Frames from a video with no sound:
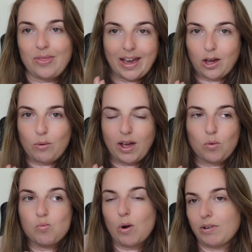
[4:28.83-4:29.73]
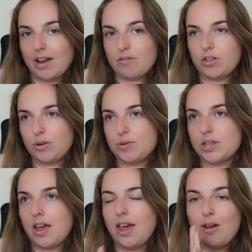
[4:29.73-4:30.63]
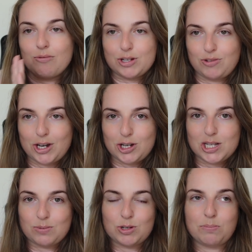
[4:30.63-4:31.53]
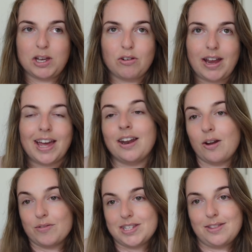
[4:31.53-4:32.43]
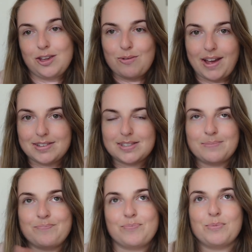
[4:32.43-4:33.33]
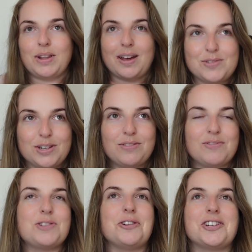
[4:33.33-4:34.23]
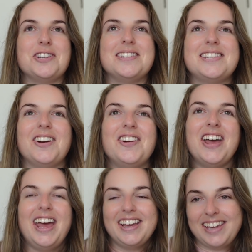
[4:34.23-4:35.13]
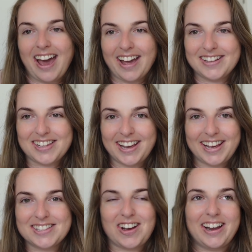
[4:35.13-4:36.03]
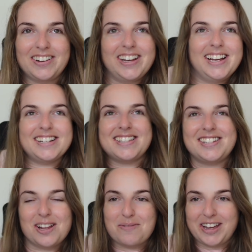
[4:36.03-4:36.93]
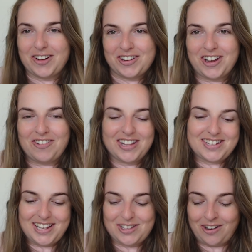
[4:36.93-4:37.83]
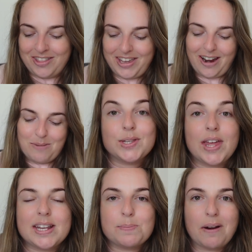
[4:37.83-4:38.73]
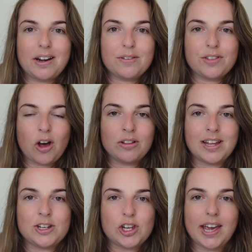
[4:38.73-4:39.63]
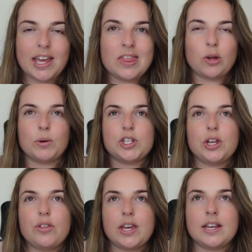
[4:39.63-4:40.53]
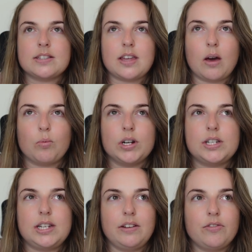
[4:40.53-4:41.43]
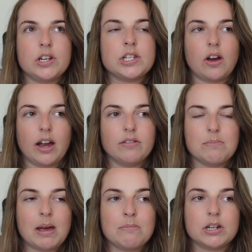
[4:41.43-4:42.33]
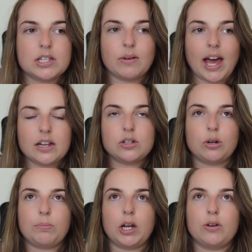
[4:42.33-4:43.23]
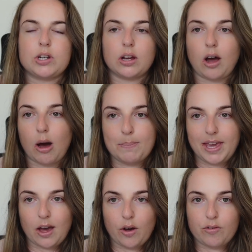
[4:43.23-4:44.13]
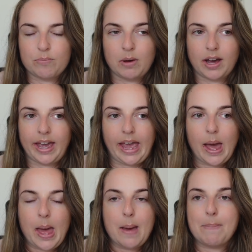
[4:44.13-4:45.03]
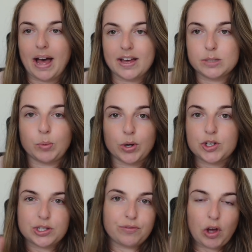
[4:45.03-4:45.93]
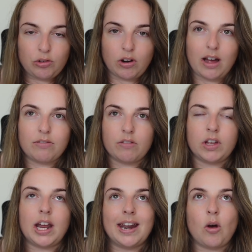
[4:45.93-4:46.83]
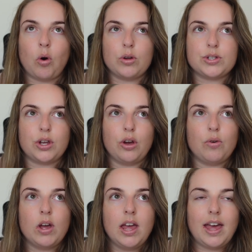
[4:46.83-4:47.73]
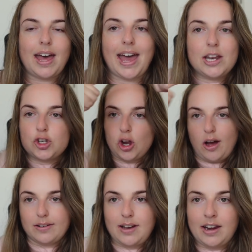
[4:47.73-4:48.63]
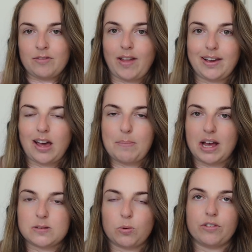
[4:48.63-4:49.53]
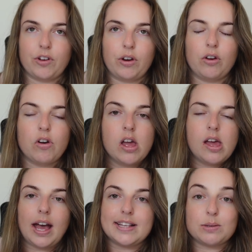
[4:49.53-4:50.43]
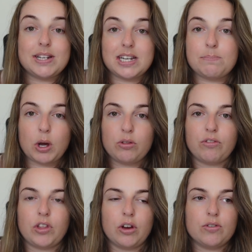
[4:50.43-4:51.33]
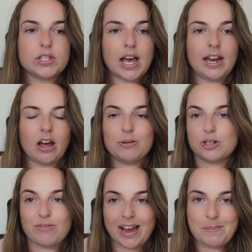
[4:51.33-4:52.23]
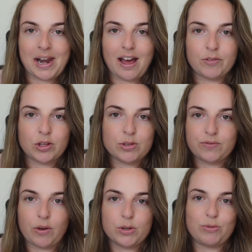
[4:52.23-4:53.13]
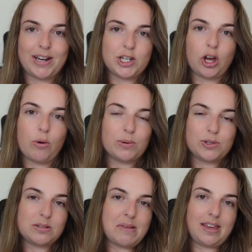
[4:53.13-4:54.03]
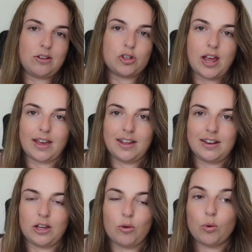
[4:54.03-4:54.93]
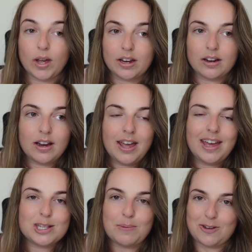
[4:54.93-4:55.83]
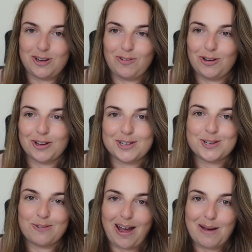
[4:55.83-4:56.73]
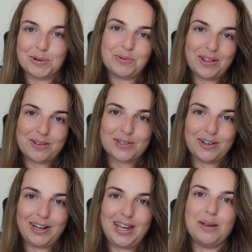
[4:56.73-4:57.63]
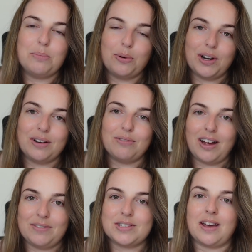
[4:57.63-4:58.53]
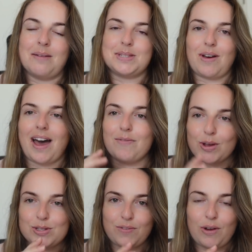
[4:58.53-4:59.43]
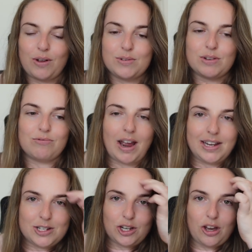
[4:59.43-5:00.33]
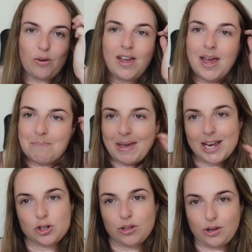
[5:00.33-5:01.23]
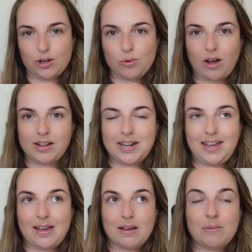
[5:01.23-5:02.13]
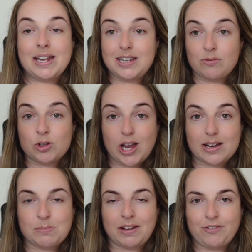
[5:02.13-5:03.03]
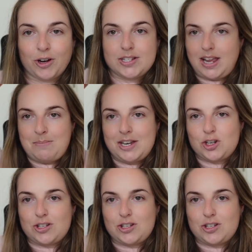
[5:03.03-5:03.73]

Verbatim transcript: that go out won't have those restrictions, which would be great. And then obviously the U S will have different restrictions. So yeah, it's like, it's kind of, it's still a bit unknown, isn't it? It's all in the air. So then as part of the online check-in, there were two things that were different I remember. So I had to upload a copy of my passport, just a photograph of it, and also a headshot, kind of like a passport photo. Uh, so I did both of those, and I would just recommend having those photos ready to go. It would just make your check-in go quicker, especially if you're looking to grab one of those early port arrival times. So have those photos ready to go. Make sure they're good quality. It did reject my first image